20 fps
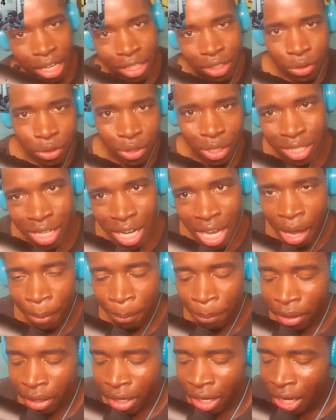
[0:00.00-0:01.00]
gotta lose your
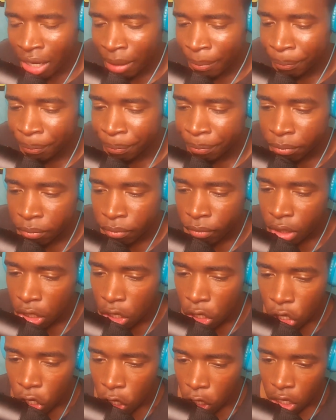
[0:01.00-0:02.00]
job. But um,
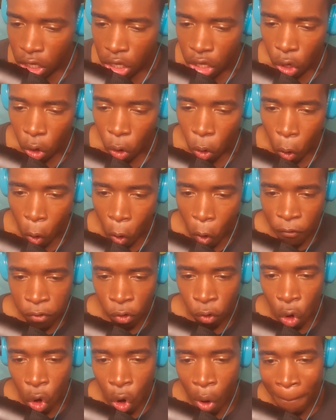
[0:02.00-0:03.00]

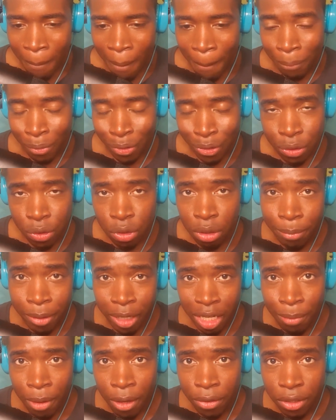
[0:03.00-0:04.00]
overall, my personal
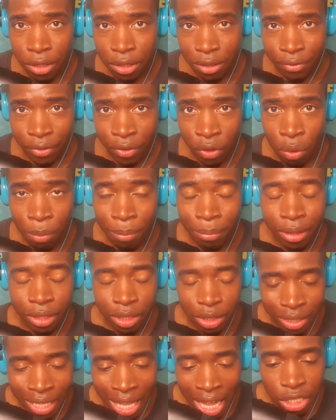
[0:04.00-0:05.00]
opinion about this film,
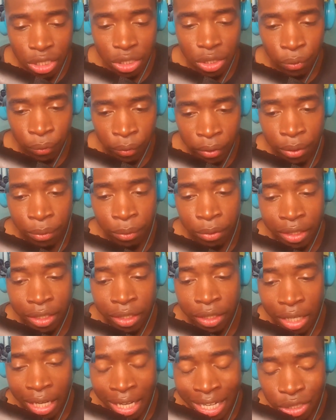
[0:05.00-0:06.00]
this is actually a really
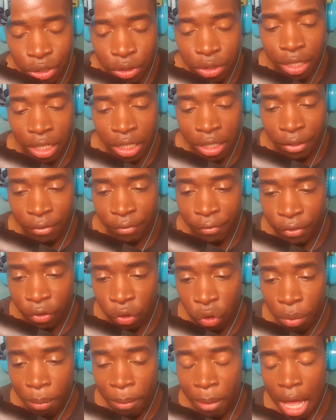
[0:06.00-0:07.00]
really entertaining
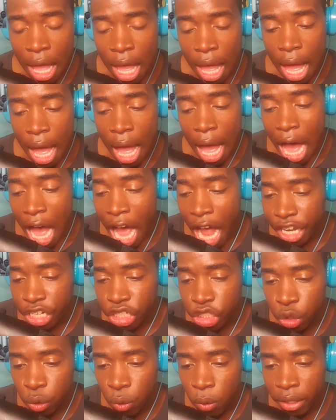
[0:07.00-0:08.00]
film. I
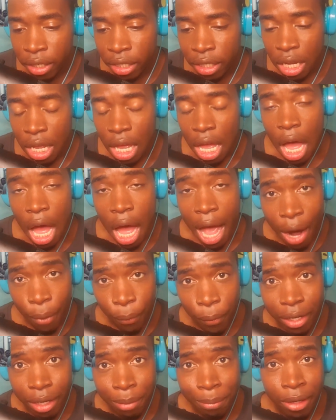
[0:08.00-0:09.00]
enjoyed it. I
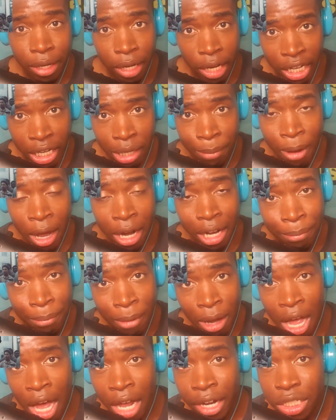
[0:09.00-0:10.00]
recommend anybody in
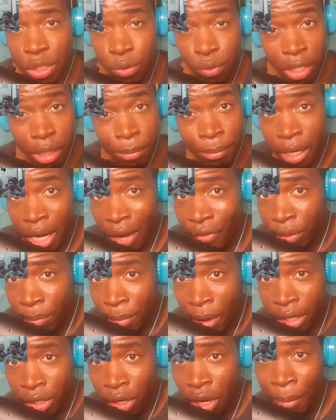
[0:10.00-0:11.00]
my audience, recommend
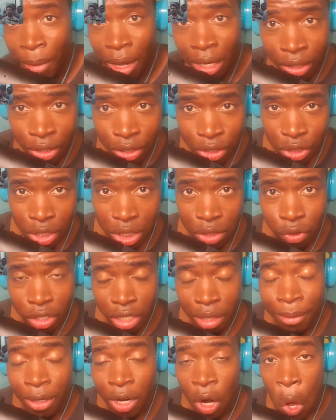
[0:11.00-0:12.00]
everybody on my listeners,
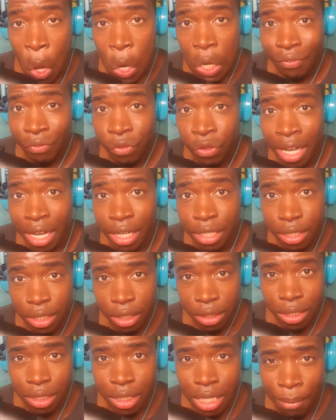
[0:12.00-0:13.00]
recommend all of you guys
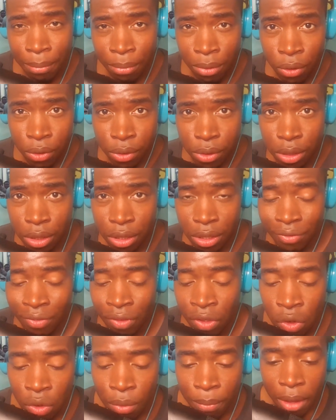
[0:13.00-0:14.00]
take the time to go see this
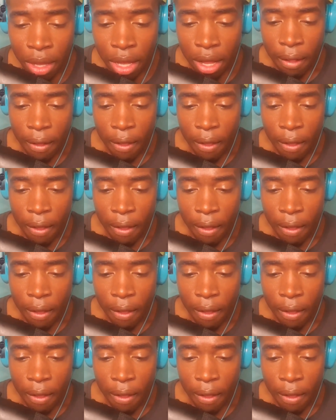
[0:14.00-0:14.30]
film.